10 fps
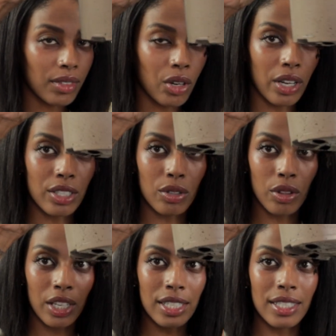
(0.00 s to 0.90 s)
Okay, so
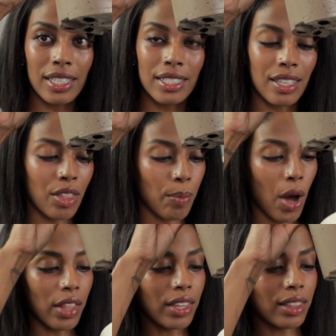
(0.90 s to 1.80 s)
this is the
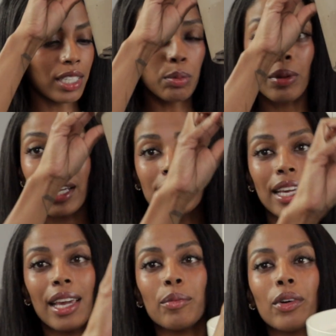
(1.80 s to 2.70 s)
pot that this plant
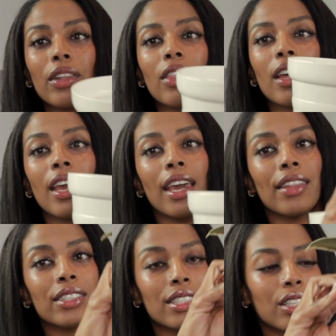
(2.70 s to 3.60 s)
came with,
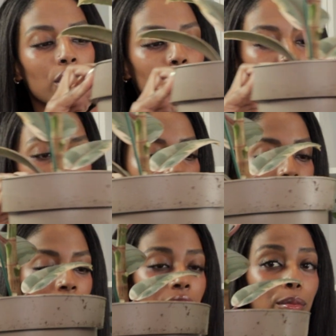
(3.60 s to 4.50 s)
and this is the nursery pot,
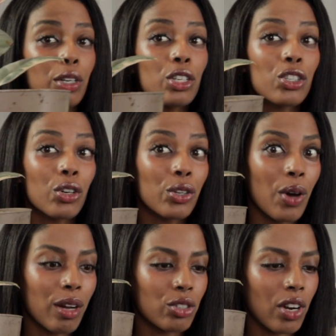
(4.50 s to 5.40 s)
and I'm gonna show you
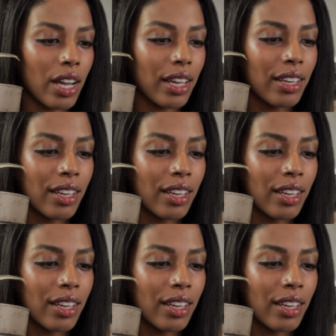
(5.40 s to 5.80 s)
how dry